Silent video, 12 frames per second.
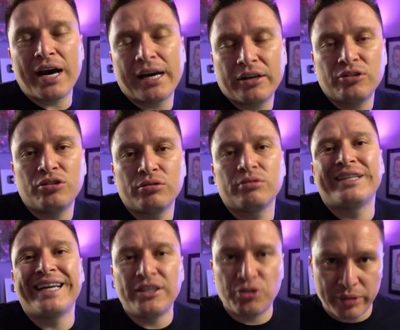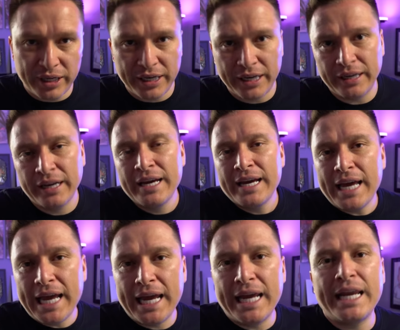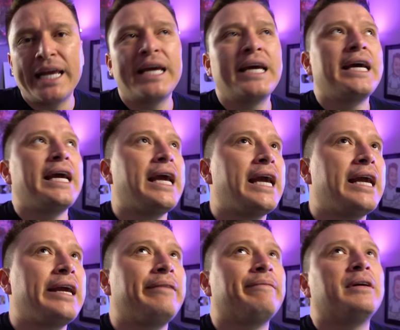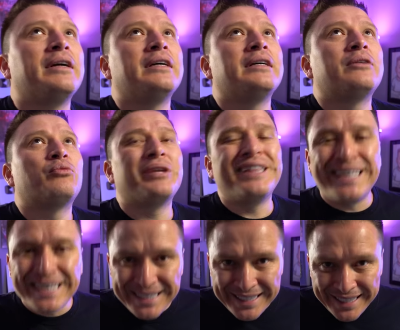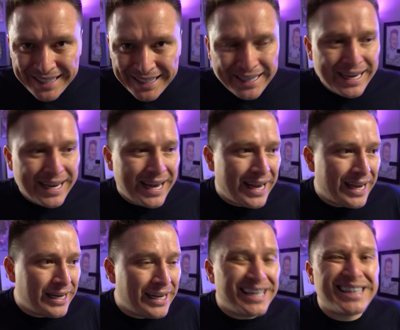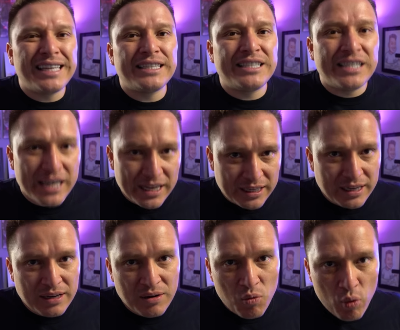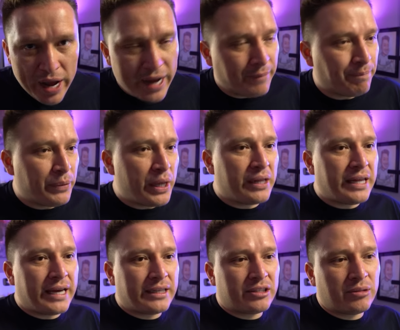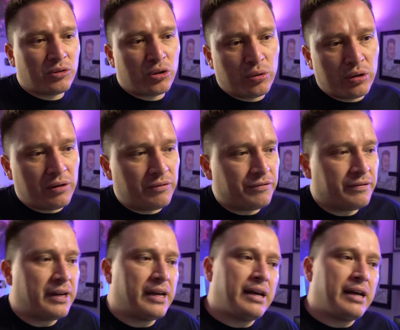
how to do day trading in a realistic and a legit way, not like some sort of,